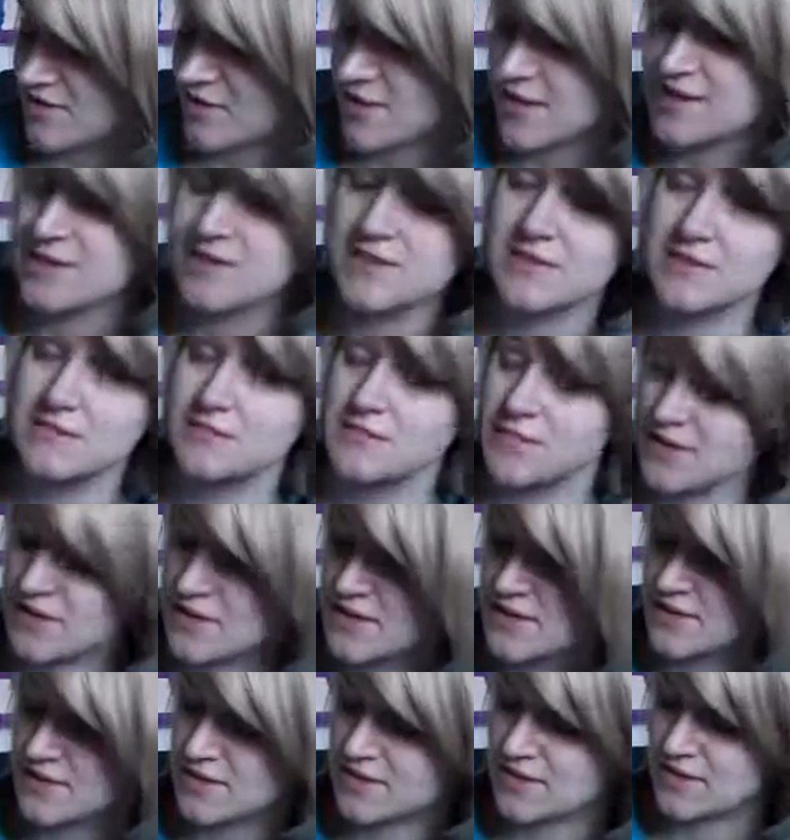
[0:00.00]
Aniston
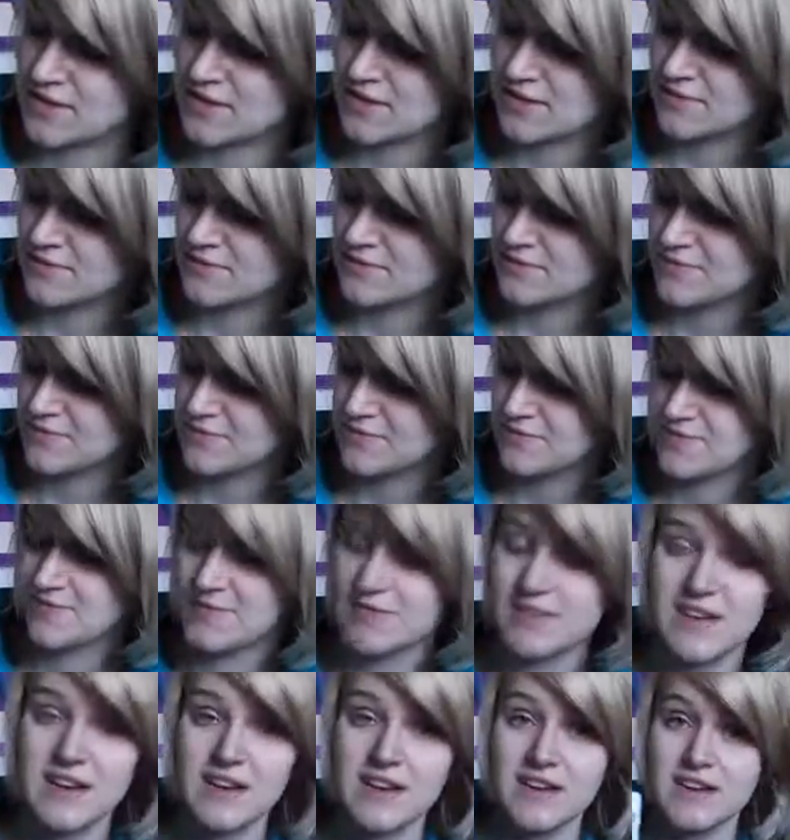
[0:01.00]
plays a
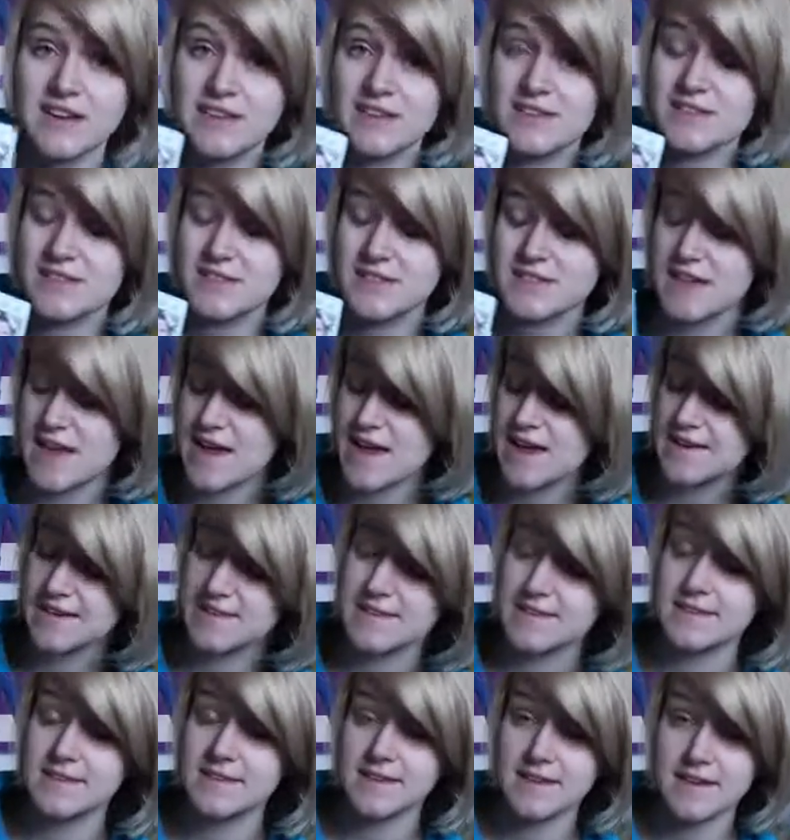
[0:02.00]
kind of
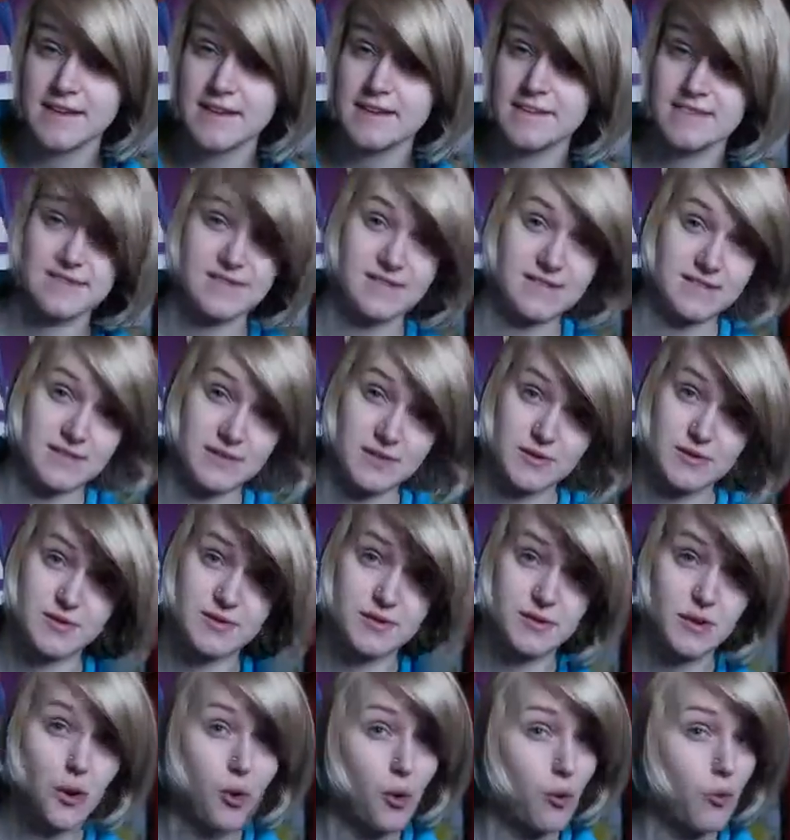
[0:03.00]
sexy dentist.
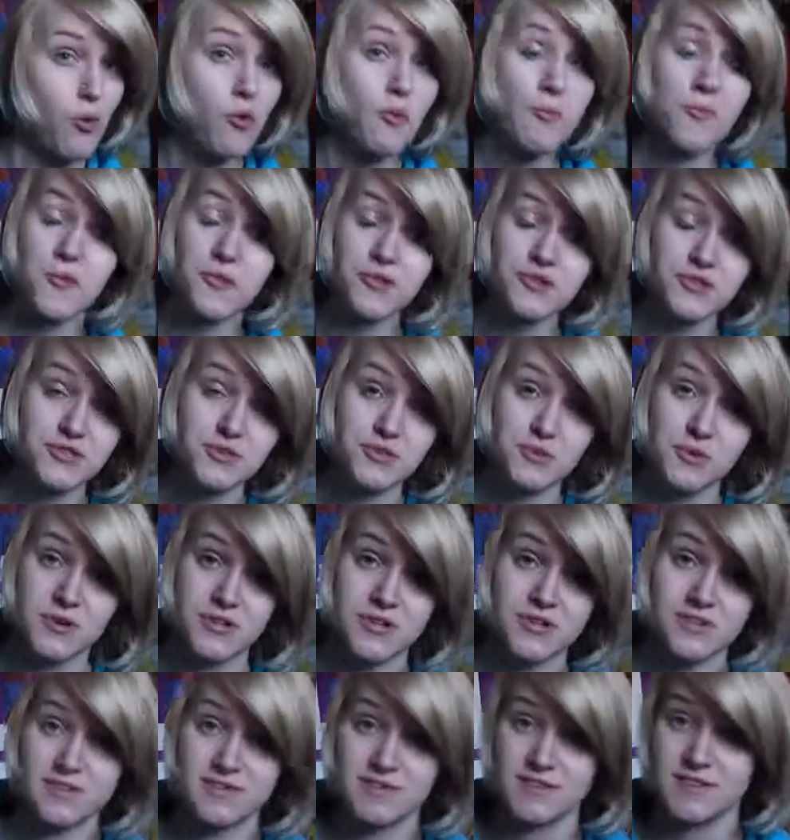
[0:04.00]
So what more do you want
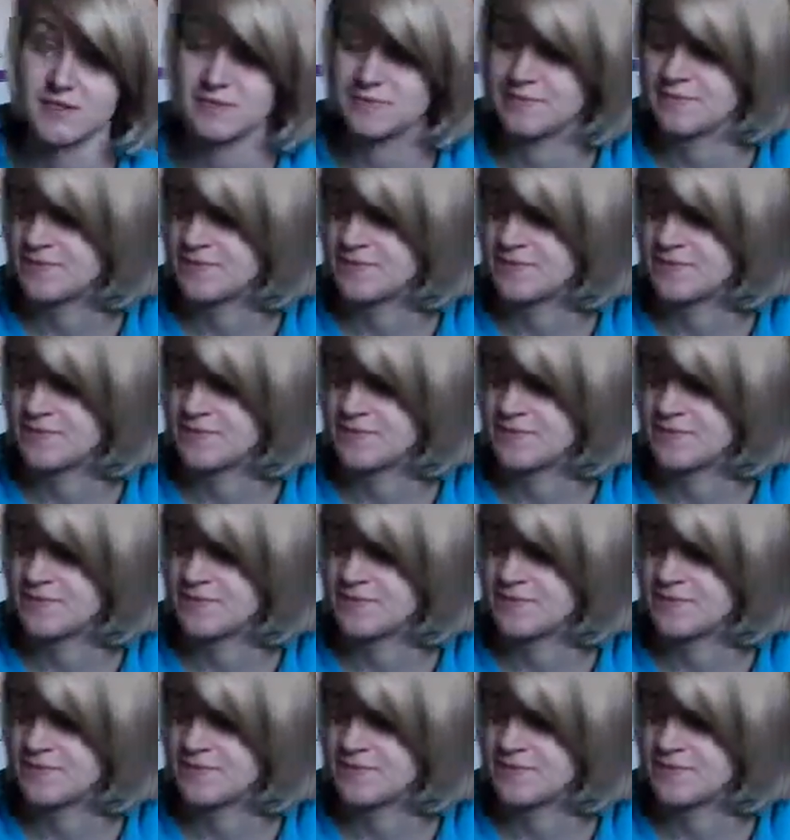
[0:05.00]
in a film?